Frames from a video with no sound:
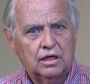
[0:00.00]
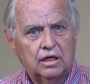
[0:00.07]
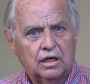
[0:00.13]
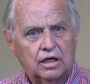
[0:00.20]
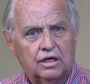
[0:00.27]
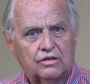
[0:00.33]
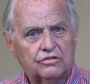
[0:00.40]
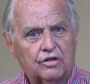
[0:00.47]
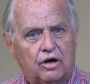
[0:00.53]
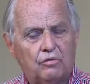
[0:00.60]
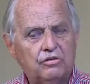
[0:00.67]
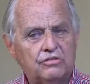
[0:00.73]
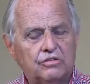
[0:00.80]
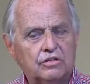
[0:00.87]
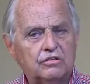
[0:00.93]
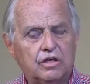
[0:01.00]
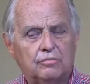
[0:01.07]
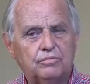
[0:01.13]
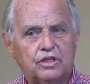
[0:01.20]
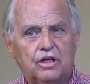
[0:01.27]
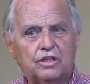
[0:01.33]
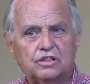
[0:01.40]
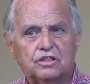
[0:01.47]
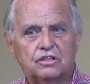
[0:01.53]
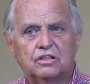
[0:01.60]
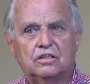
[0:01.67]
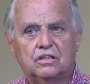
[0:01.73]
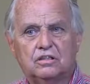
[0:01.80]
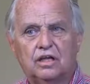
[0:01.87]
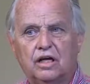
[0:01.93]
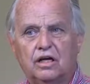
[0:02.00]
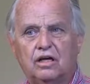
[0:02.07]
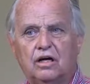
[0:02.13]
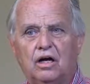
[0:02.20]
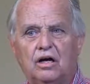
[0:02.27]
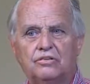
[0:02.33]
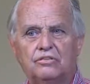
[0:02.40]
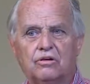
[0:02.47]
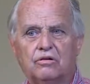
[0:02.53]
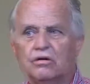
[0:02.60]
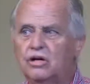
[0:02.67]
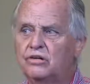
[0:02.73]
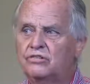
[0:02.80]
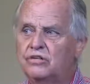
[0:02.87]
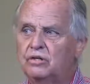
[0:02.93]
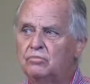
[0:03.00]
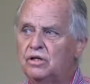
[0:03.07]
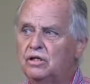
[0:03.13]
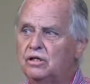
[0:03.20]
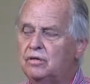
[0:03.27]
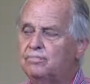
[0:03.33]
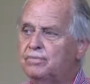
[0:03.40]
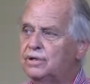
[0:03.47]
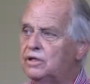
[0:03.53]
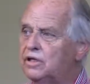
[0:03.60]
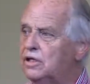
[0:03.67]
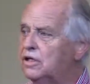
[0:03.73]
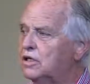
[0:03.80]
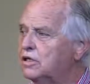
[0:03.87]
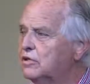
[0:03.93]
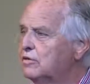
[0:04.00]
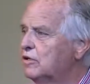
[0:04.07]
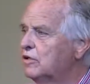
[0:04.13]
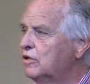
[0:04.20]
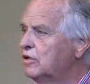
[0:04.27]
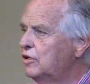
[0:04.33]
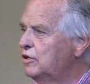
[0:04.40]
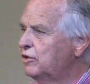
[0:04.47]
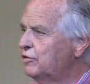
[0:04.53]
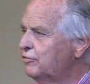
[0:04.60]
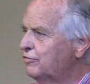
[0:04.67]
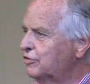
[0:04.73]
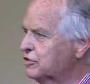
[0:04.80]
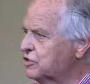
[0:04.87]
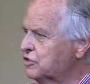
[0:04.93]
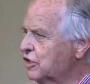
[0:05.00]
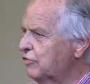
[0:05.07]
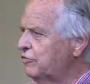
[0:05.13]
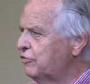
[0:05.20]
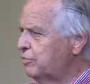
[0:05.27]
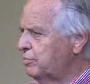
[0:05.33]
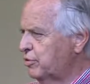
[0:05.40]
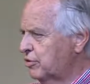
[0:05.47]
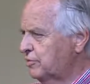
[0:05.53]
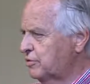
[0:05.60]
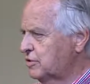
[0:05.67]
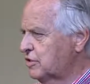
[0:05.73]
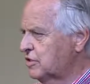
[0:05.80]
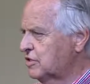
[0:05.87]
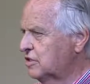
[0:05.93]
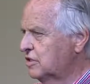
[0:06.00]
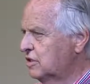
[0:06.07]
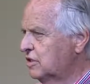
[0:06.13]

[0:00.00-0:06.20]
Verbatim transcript: It is always the temptation to take God's grace and manipulate it for sinful purposes.